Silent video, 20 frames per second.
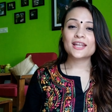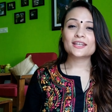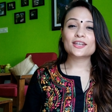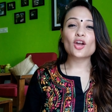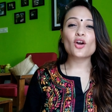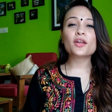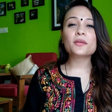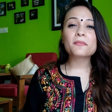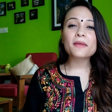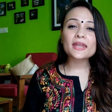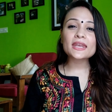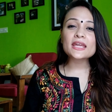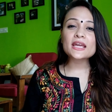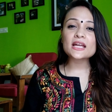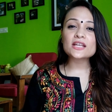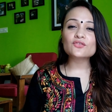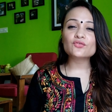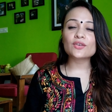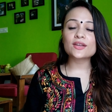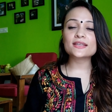Now in many
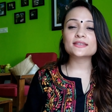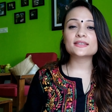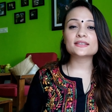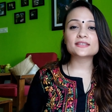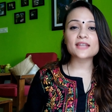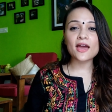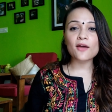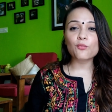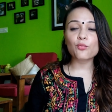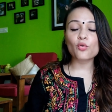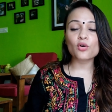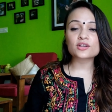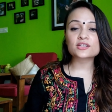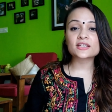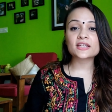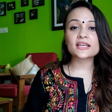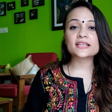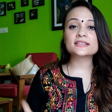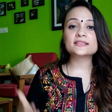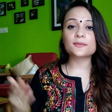countries the tap
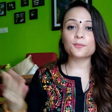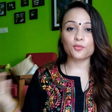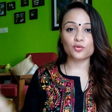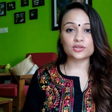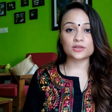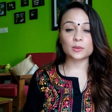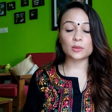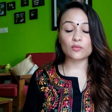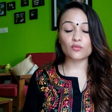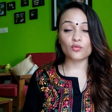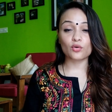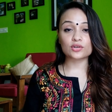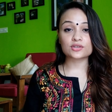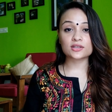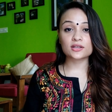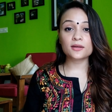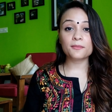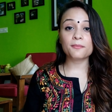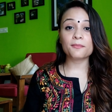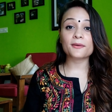water is the potable
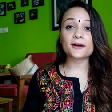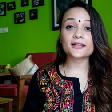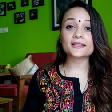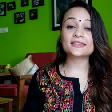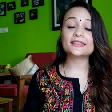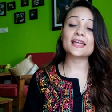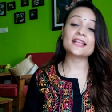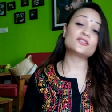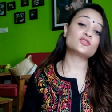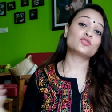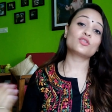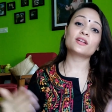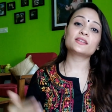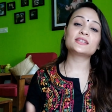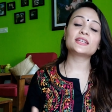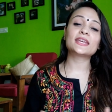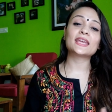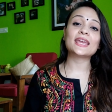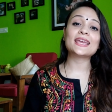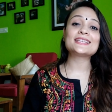water, but that's
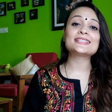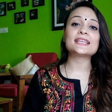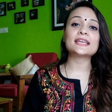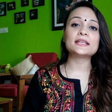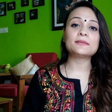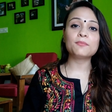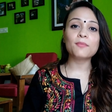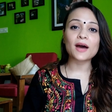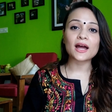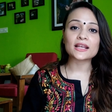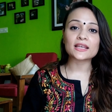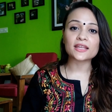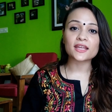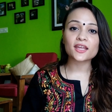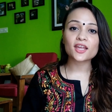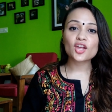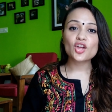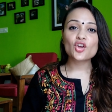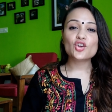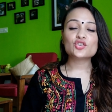not the case in
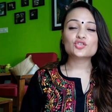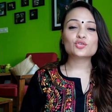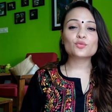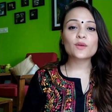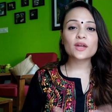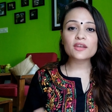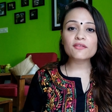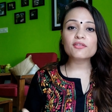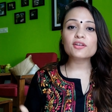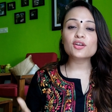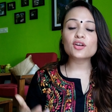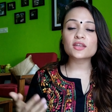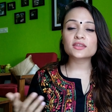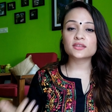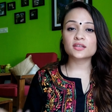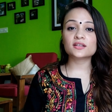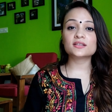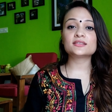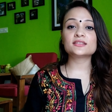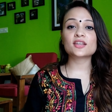Bali. So whenever you
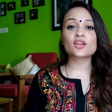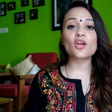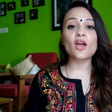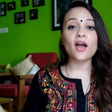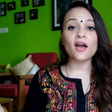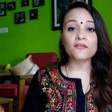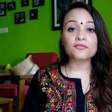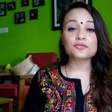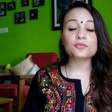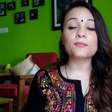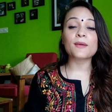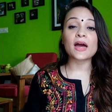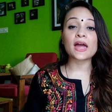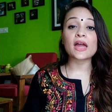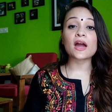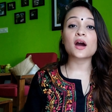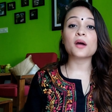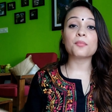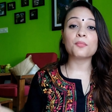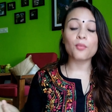are thirsty you have to
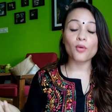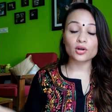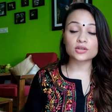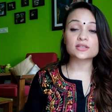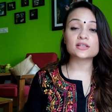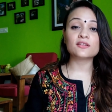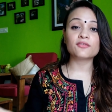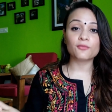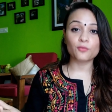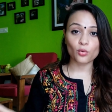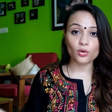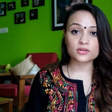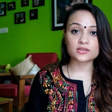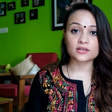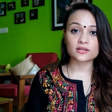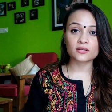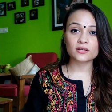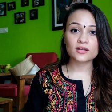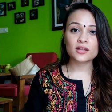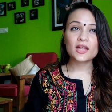buy a bottle of
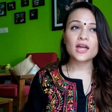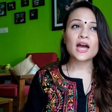water.